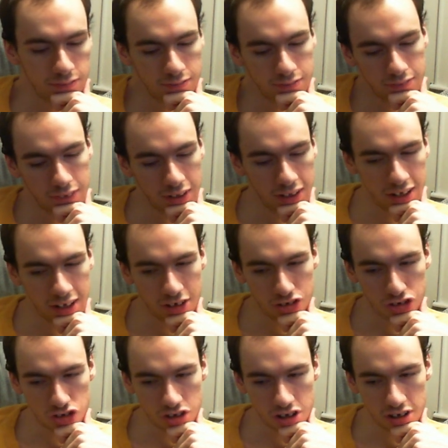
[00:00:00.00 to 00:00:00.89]

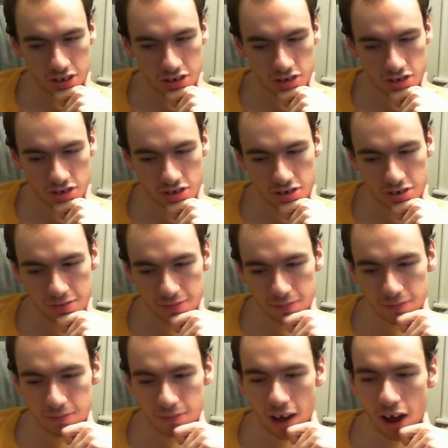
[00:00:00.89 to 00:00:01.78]
it's
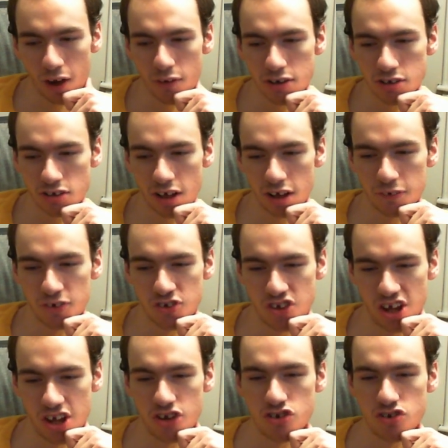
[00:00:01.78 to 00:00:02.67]
I always thought it
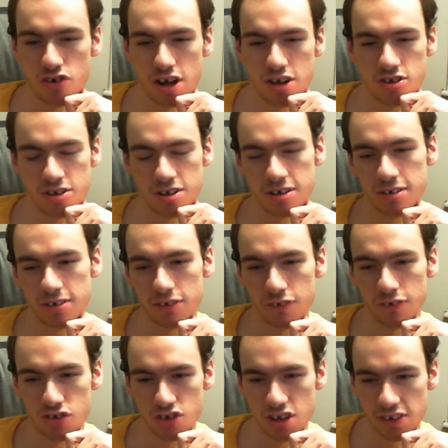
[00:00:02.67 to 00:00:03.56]
was interesting, the
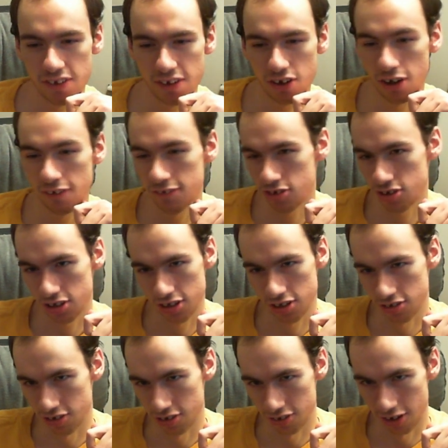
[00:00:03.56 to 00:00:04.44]
whiskey thing, obviously,
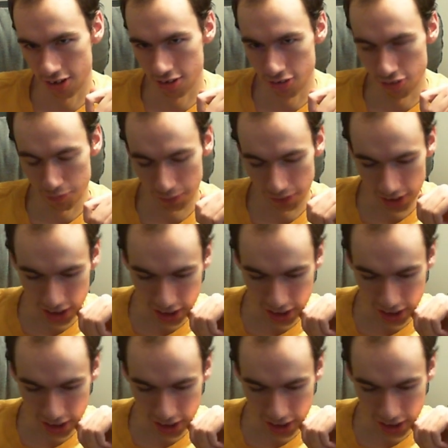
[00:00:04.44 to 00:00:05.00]
because I knew plenty of